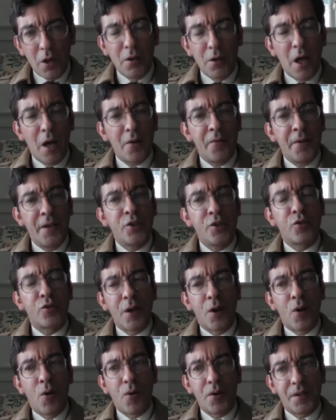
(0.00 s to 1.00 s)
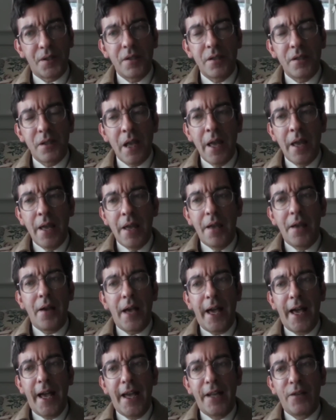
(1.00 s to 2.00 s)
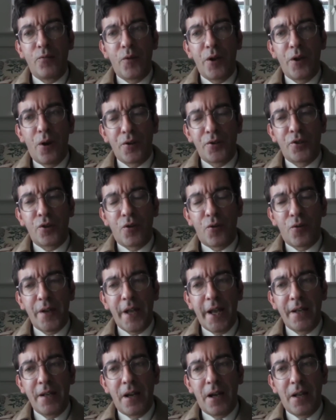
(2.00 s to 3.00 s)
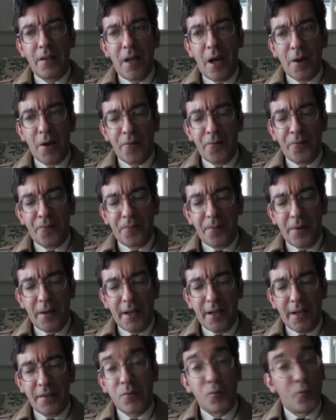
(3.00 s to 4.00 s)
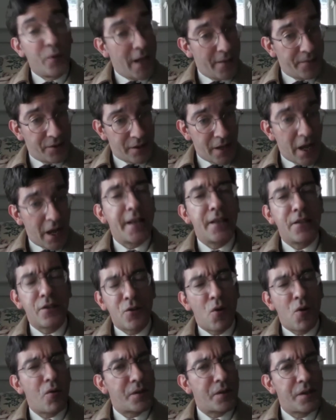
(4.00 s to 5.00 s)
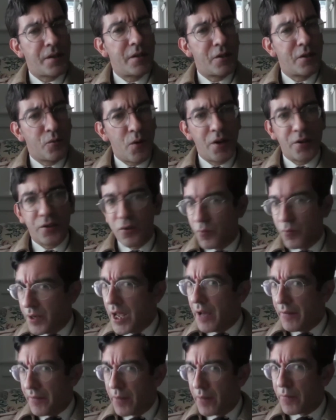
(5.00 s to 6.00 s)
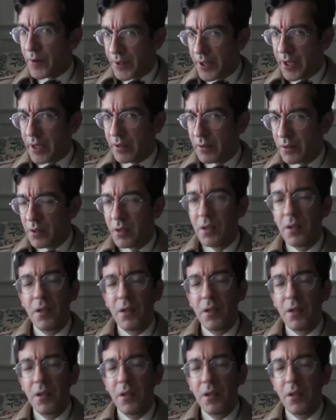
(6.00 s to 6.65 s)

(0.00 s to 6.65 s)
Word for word: a lot of history courses and we also create a lot of uh, we have science courses as well so we have everything